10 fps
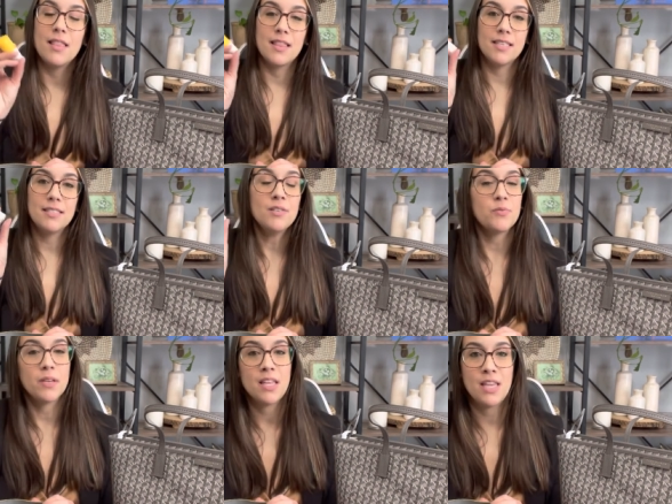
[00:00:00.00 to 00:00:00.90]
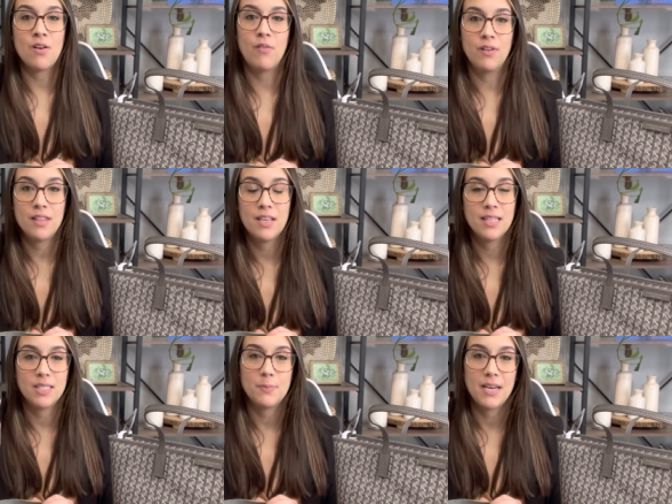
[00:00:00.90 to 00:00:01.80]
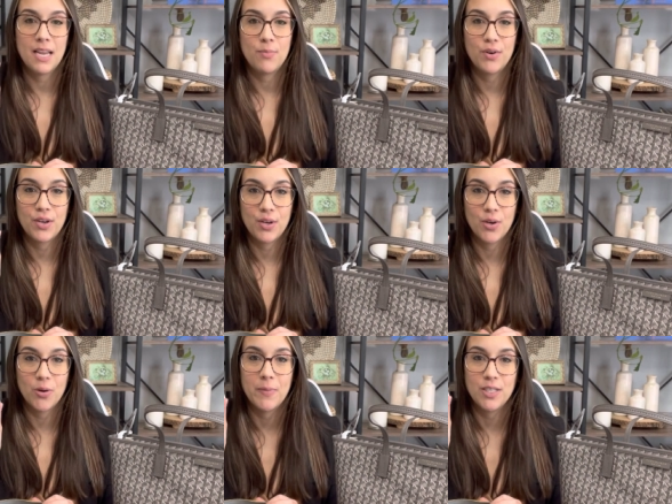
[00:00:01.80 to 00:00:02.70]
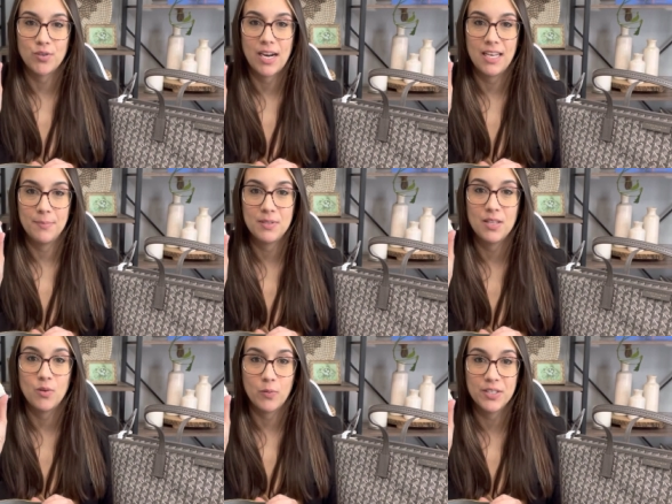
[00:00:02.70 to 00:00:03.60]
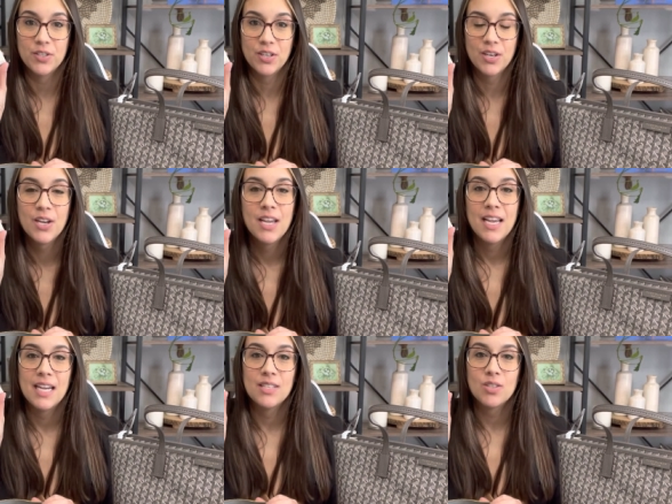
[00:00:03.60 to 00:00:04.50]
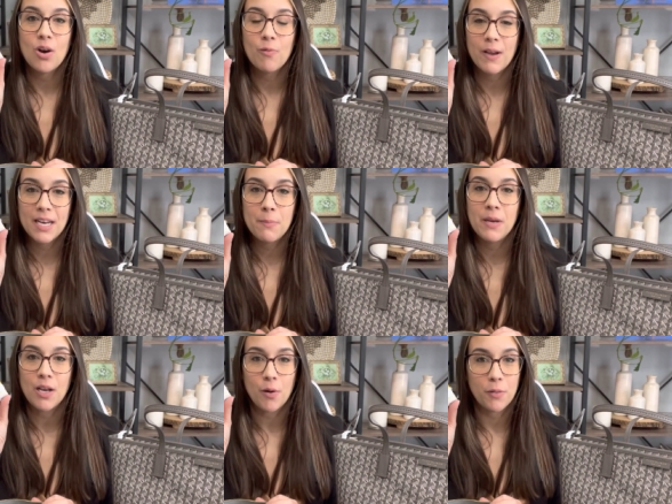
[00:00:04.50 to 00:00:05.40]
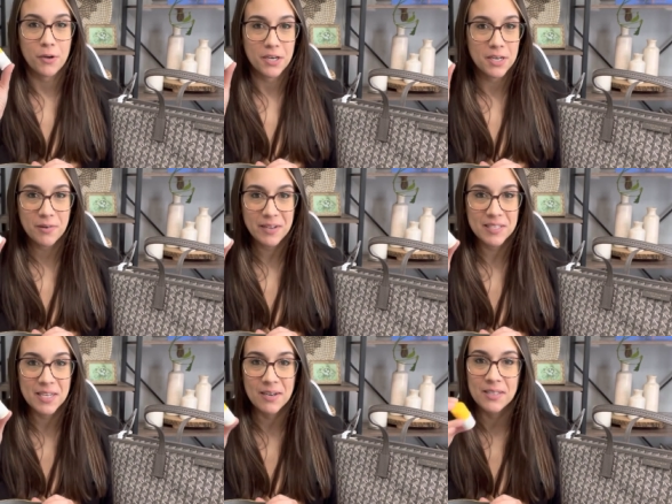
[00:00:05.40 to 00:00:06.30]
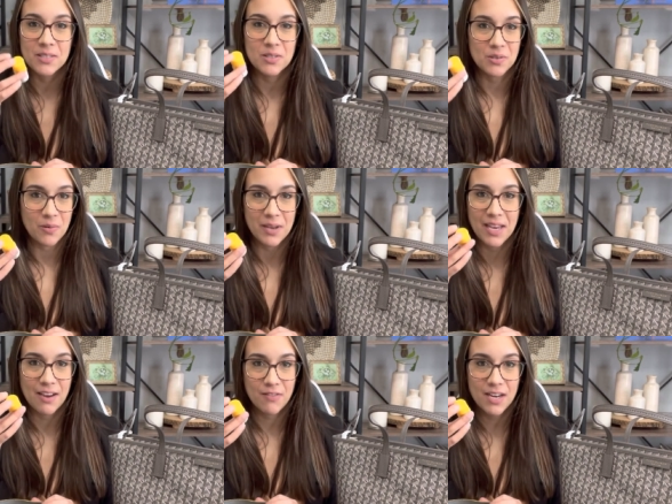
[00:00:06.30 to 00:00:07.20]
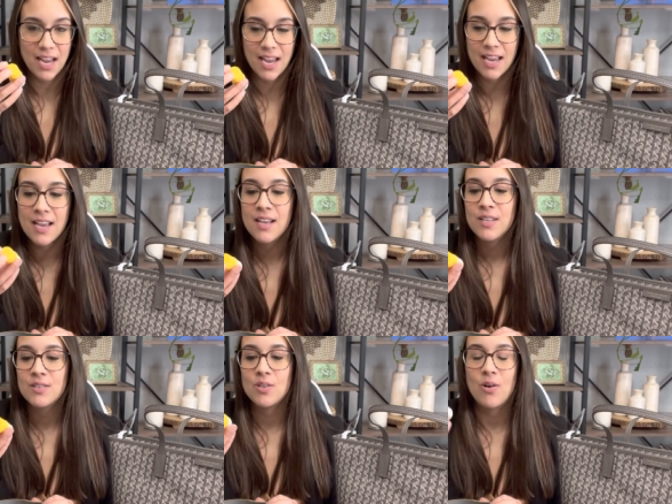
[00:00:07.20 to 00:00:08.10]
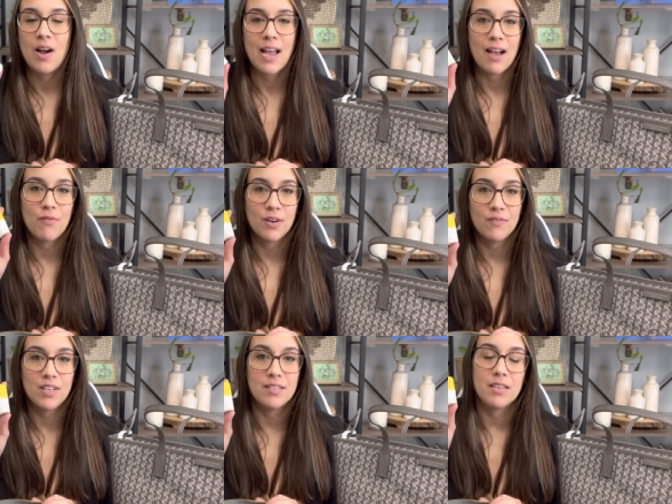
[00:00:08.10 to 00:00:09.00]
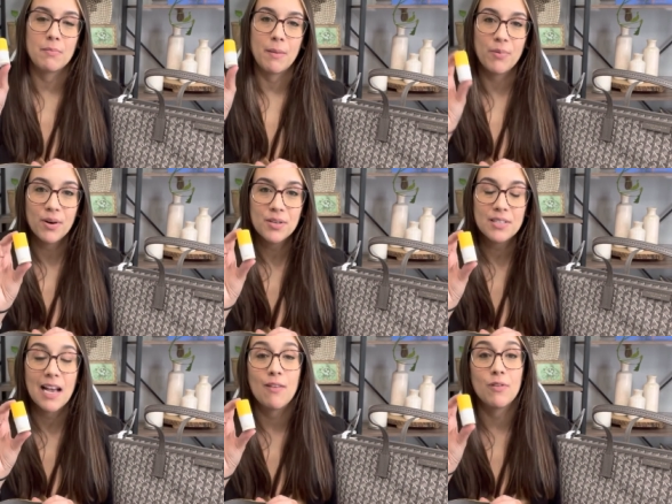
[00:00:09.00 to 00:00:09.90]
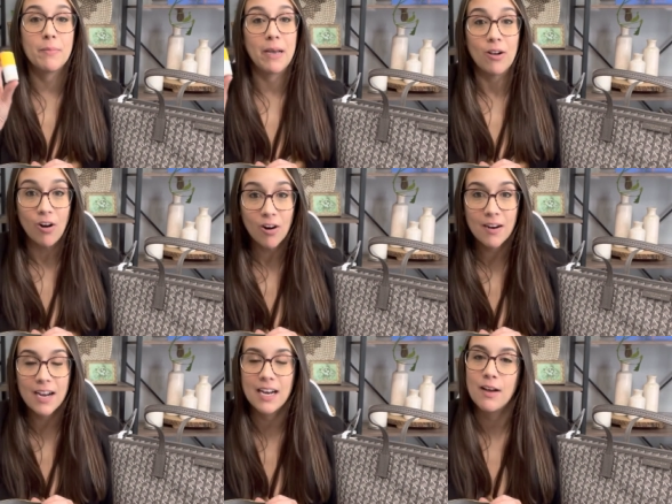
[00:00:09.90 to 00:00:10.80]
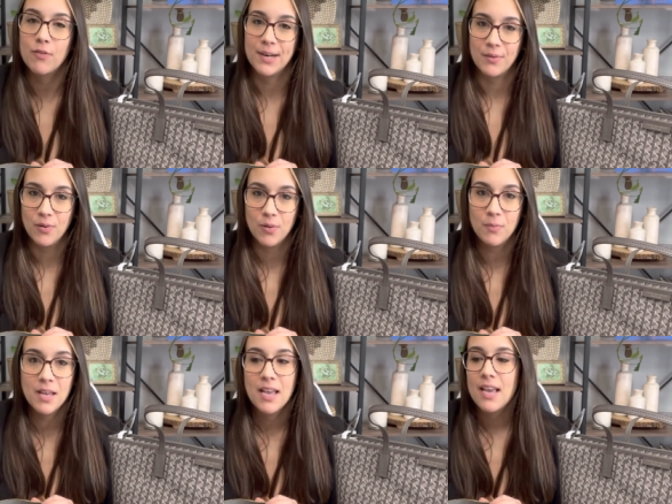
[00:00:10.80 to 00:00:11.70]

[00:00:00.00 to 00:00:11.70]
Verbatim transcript: This is really the only thing that's been able to cure my dry lips in the winter. It's already below 30 degrees here and it's snowing every day. So I have one of these in my purse, I have one in my car, and I have one at home